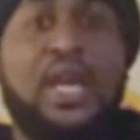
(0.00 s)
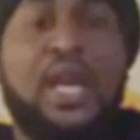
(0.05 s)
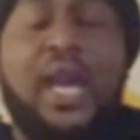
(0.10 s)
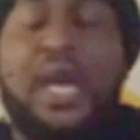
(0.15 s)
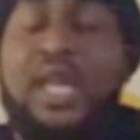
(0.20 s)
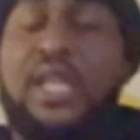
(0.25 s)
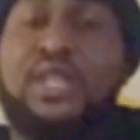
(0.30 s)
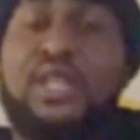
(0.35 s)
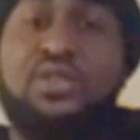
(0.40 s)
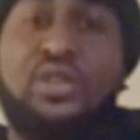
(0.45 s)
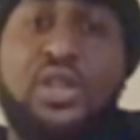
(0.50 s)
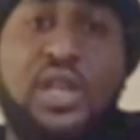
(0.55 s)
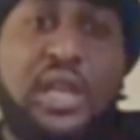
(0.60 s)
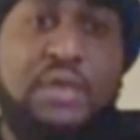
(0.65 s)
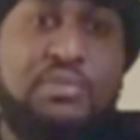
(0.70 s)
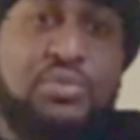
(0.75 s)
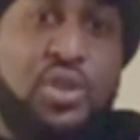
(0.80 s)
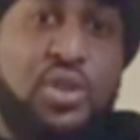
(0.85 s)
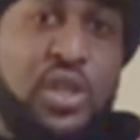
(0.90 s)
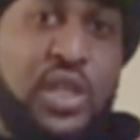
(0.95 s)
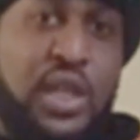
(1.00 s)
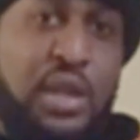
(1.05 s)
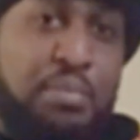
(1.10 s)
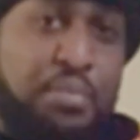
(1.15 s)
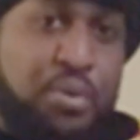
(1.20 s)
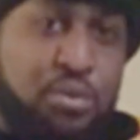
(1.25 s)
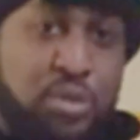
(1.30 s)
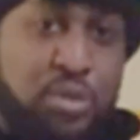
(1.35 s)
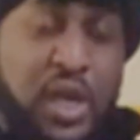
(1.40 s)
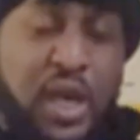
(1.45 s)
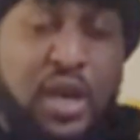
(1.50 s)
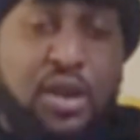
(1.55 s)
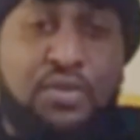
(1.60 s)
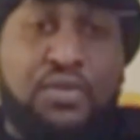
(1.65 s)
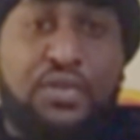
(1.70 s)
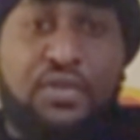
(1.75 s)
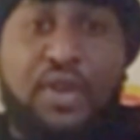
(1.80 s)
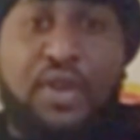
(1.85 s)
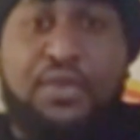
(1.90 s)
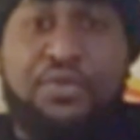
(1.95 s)
And then your name's going to get pulled out of
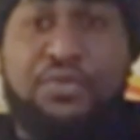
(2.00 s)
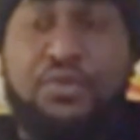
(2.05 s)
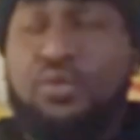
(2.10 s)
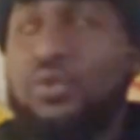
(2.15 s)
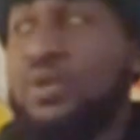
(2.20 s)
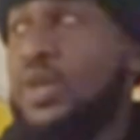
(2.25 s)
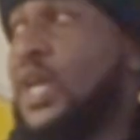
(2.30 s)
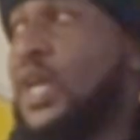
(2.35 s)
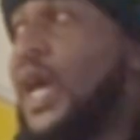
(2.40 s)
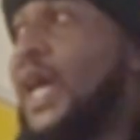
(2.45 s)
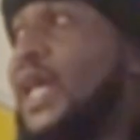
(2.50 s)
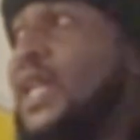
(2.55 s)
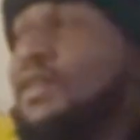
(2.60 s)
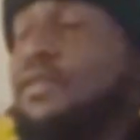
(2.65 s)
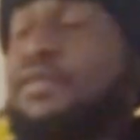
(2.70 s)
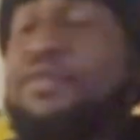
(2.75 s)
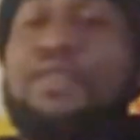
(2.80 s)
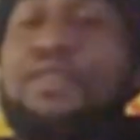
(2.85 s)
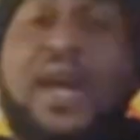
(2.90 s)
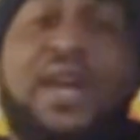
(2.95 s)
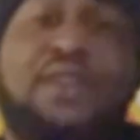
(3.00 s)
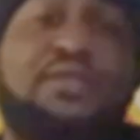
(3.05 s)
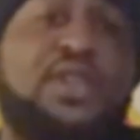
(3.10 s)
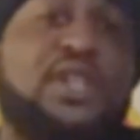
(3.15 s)
a raffle, and then five